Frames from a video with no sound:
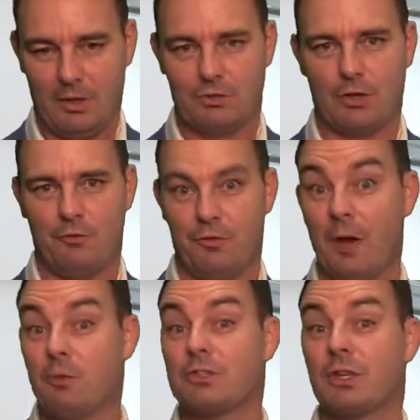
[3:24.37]
So if
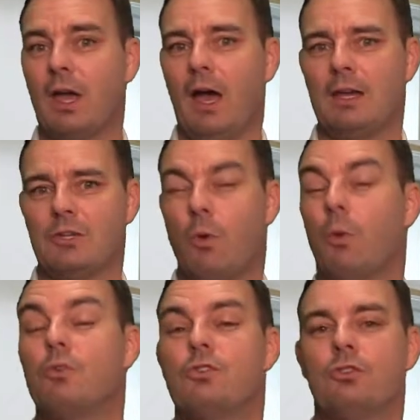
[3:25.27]
that was the case,
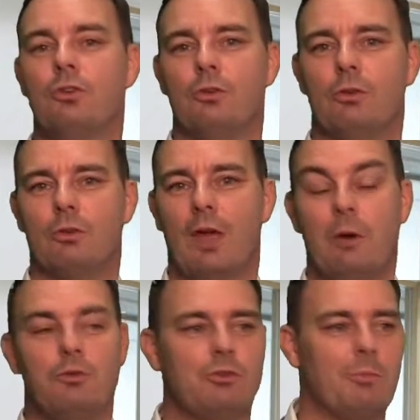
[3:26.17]
what would you do?
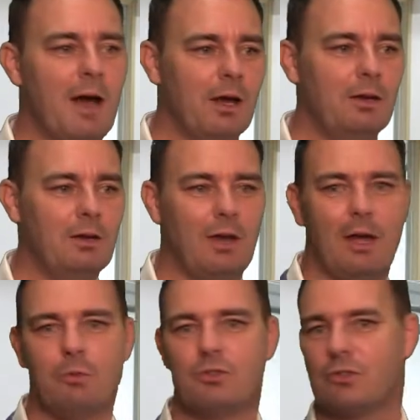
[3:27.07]
How would you market it?
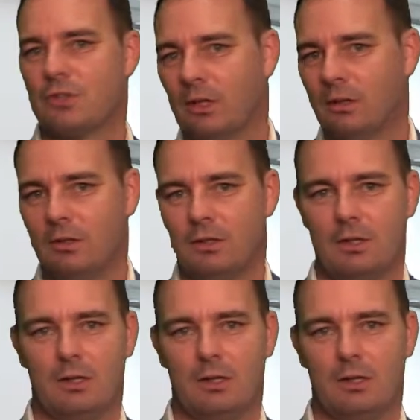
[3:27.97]
How would you sell it?